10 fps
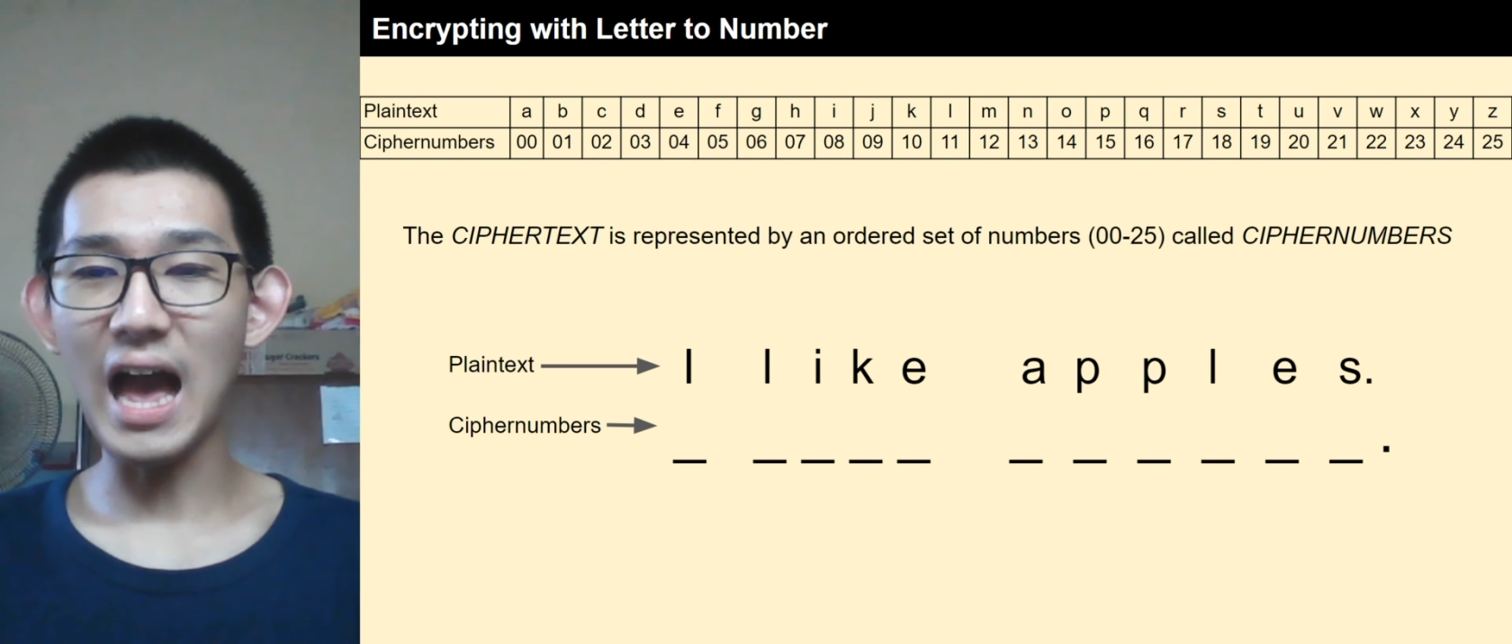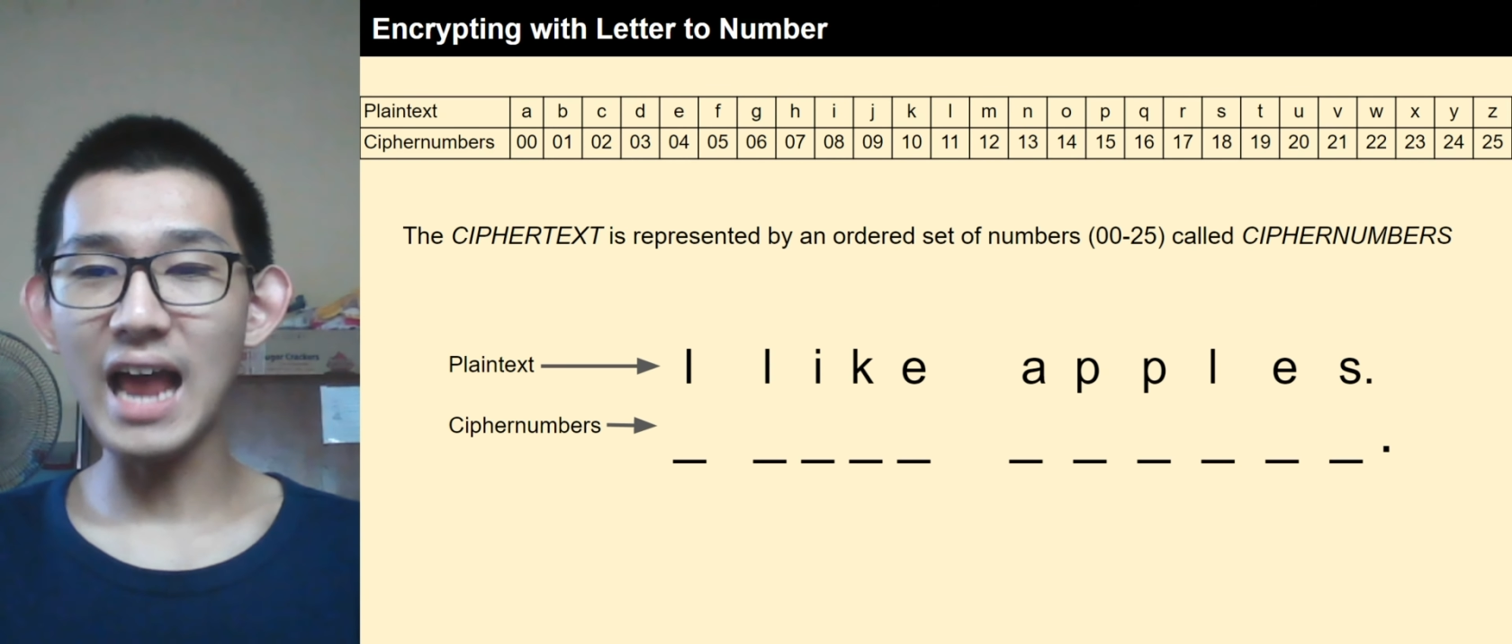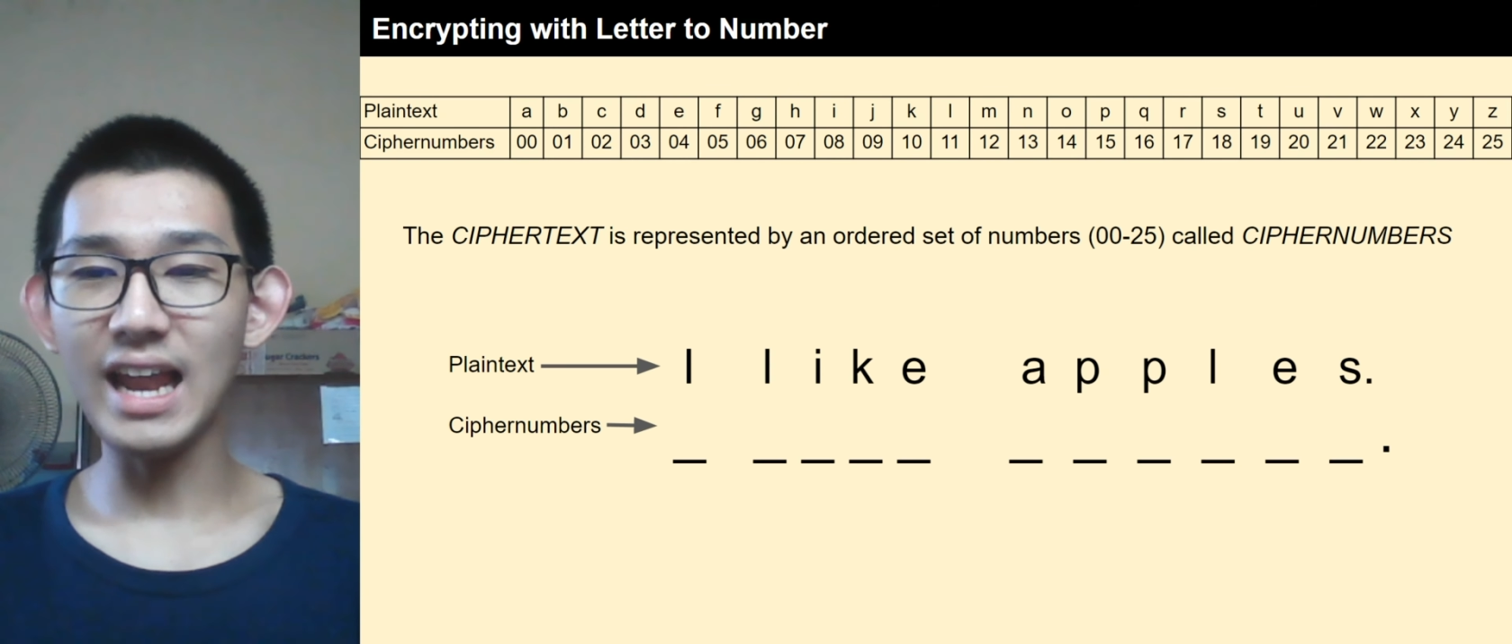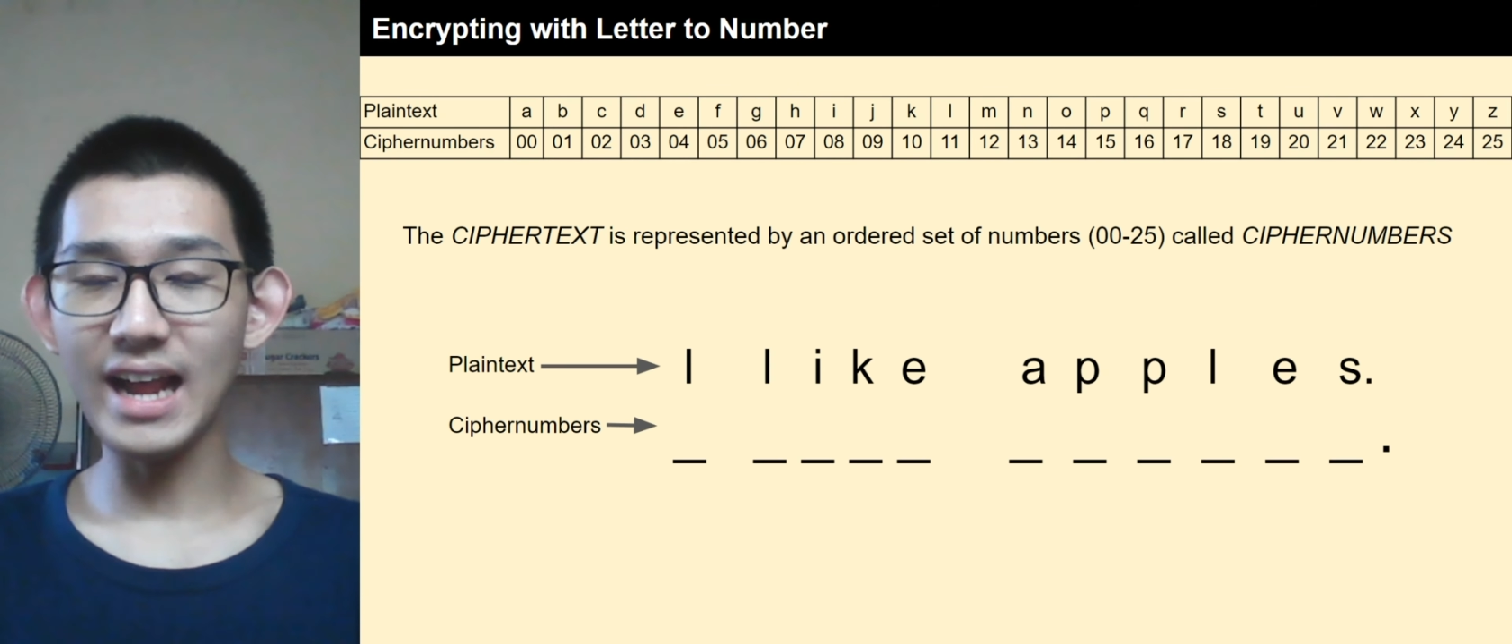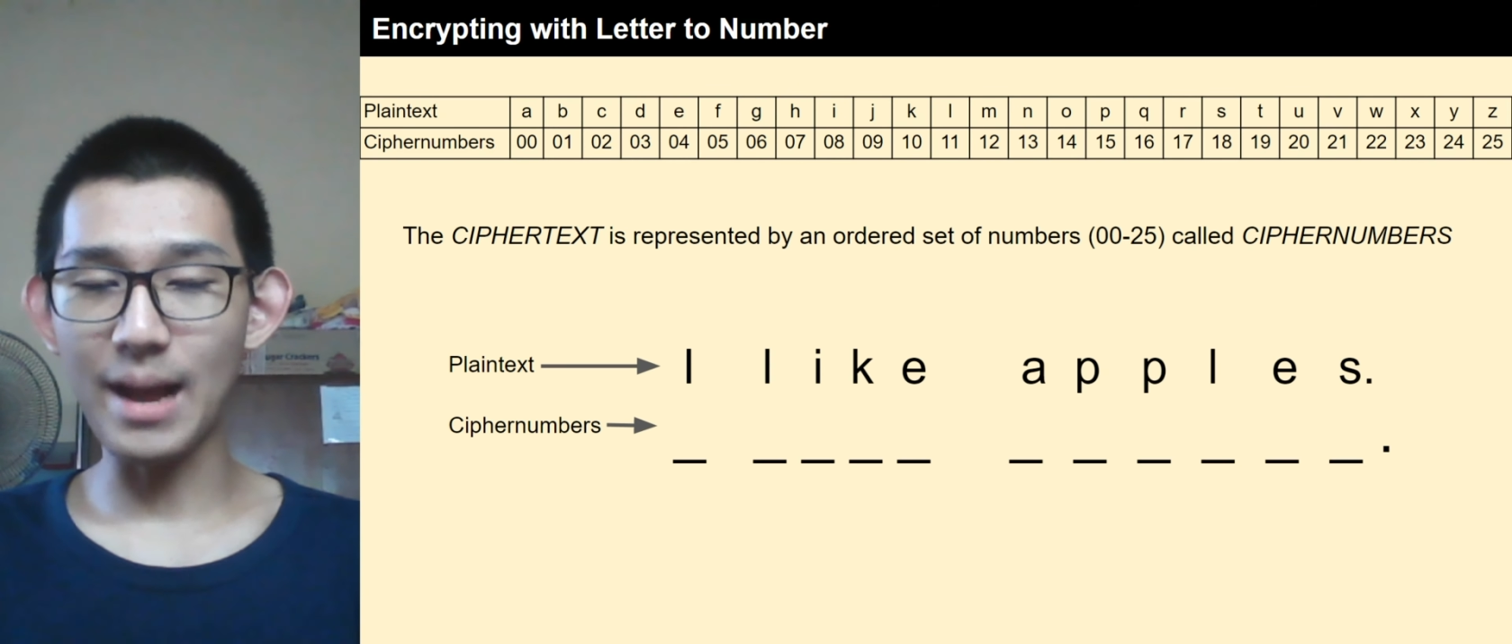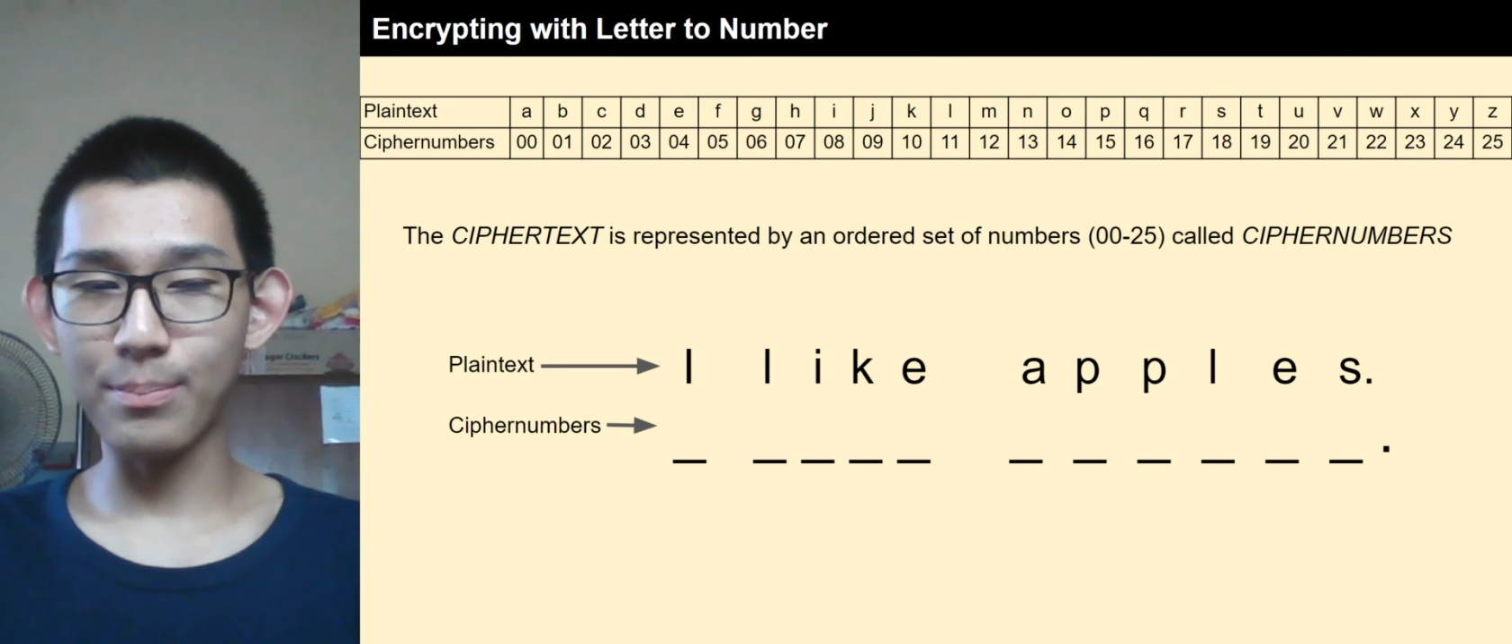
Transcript: I like